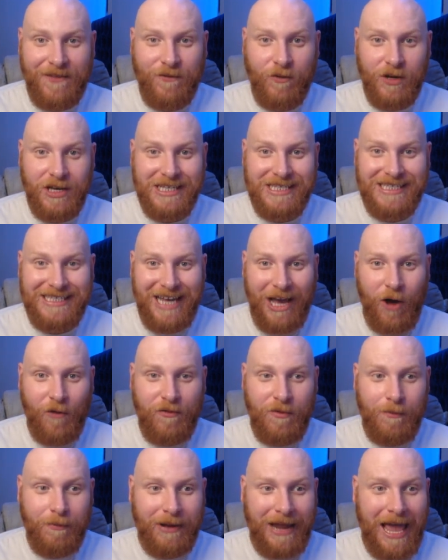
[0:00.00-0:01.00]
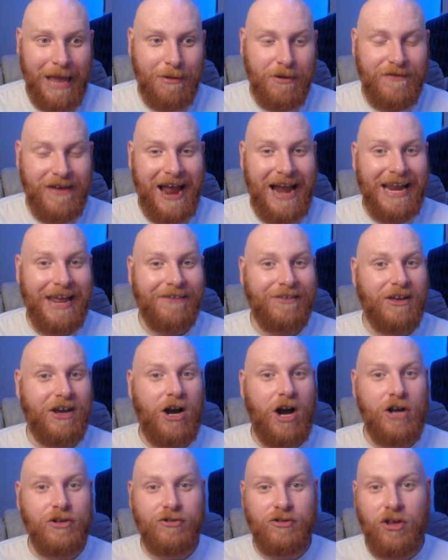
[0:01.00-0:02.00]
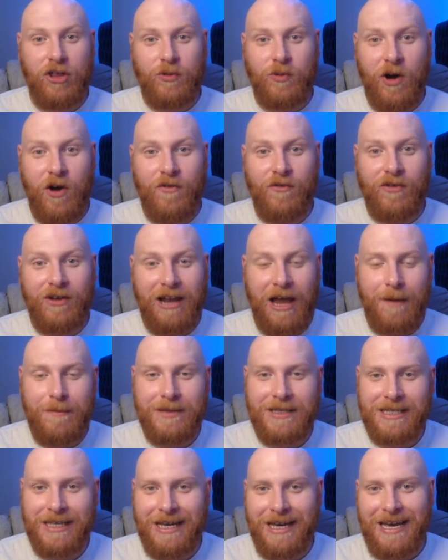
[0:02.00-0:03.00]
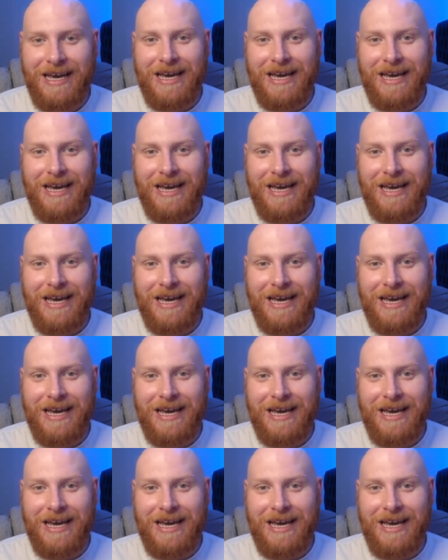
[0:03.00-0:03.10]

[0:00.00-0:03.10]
for yourself and playing with any of the 112 clubs